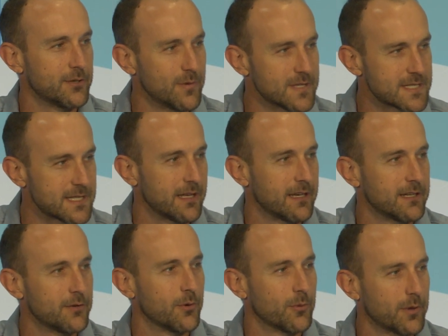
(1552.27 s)
do this
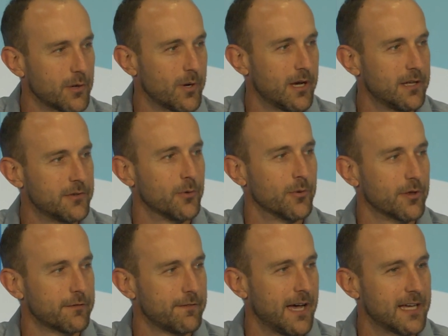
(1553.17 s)
thing, do it really well, do it
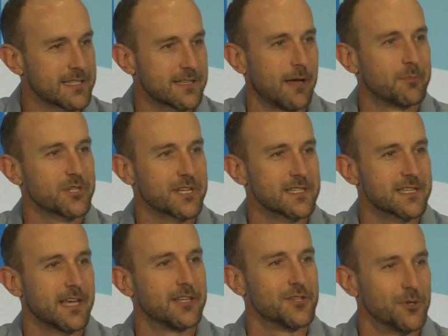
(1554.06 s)
really fast. And I'm just gonna
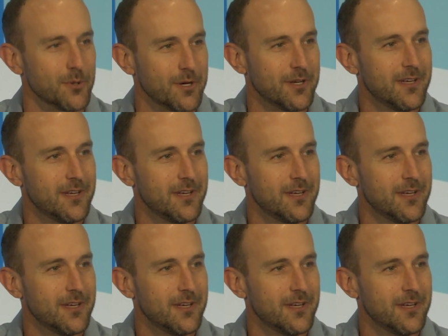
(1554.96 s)
say it too.